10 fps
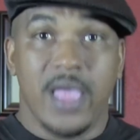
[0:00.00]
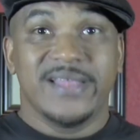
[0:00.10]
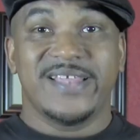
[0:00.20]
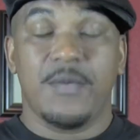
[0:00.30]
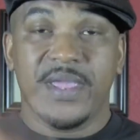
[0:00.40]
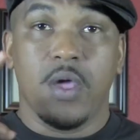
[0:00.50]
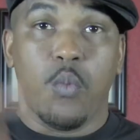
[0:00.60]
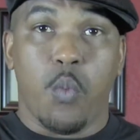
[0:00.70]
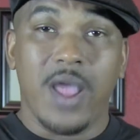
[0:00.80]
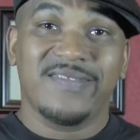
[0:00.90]
Tell me
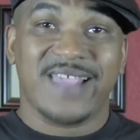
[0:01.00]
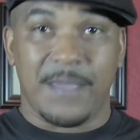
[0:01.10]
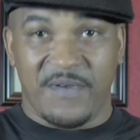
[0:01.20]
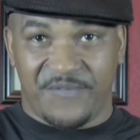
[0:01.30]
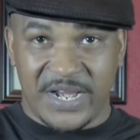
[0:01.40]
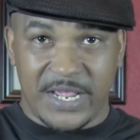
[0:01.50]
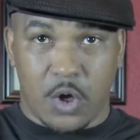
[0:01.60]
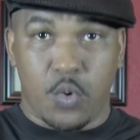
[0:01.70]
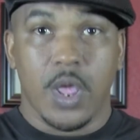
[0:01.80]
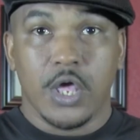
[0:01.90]
what type of
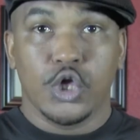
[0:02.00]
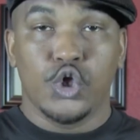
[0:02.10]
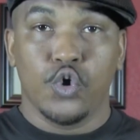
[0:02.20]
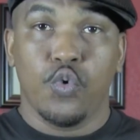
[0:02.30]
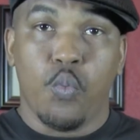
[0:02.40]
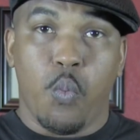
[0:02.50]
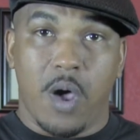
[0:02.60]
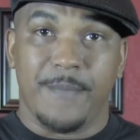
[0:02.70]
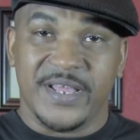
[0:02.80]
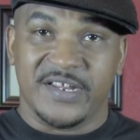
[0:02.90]
video you
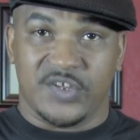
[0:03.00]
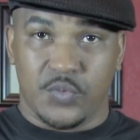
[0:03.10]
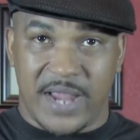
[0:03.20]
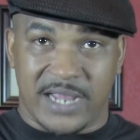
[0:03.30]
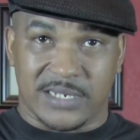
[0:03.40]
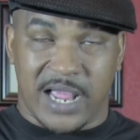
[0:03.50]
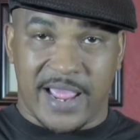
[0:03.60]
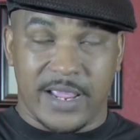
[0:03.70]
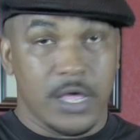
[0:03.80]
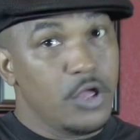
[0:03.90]
want me to do next, all
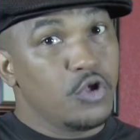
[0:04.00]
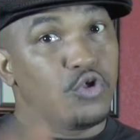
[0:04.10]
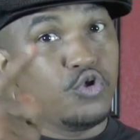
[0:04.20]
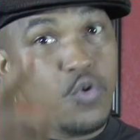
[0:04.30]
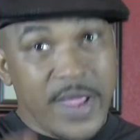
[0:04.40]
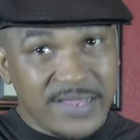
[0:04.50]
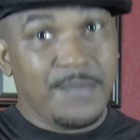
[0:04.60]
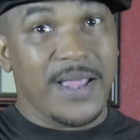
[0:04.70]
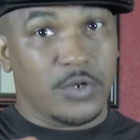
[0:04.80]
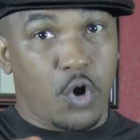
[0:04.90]
right? You get to
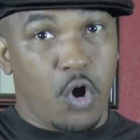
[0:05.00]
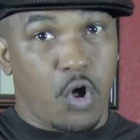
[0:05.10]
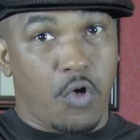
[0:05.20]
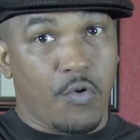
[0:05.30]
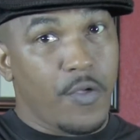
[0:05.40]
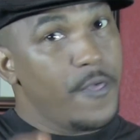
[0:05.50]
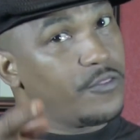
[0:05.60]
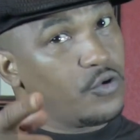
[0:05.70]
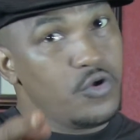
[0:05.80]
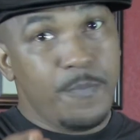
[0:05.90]
make the call,
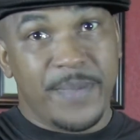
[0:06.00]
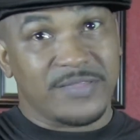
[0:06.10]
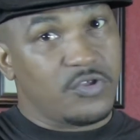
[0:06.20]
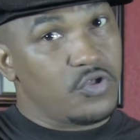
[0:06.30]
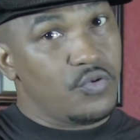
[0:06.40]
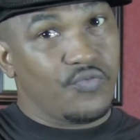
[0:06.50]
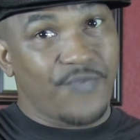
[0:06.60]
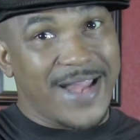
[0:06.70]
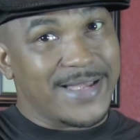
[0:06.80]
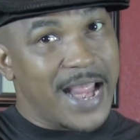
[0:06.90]
so you best to choose
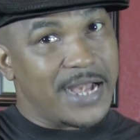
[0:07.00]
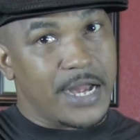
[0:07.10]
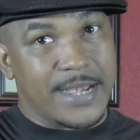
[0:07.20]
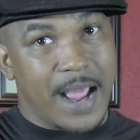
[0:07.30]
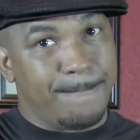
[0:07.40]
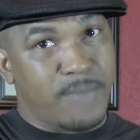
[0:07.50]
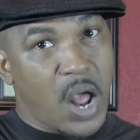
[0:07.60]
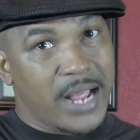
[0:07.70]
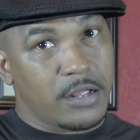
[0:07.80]
right now there now, boy.